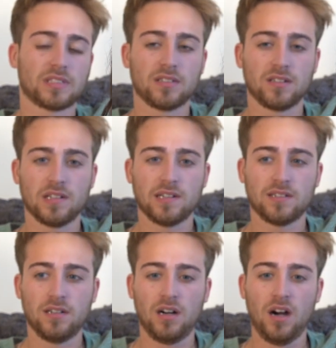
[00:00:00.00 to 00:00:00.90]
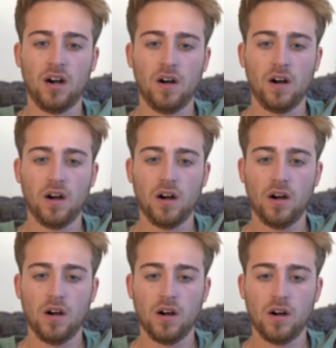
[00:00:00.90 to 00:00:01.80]

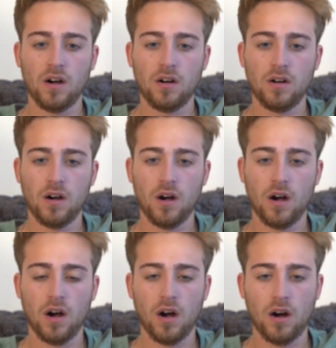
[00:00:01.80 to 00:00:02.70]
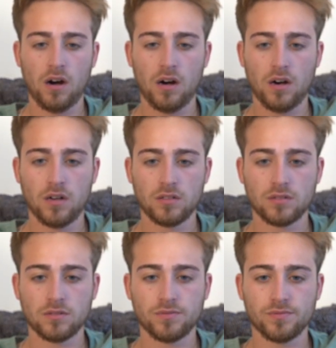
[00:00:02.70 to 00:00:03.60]

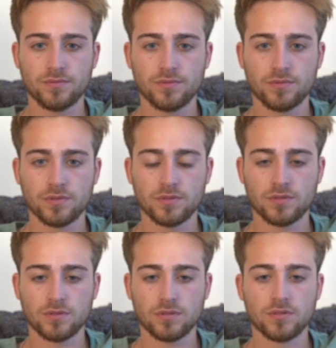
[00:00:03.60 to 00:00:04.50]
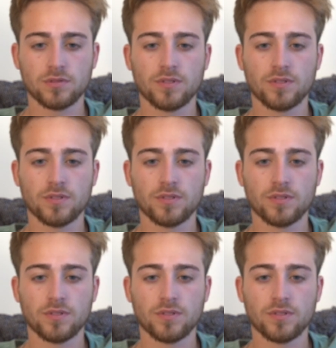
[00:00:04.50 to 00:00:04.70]
(silent)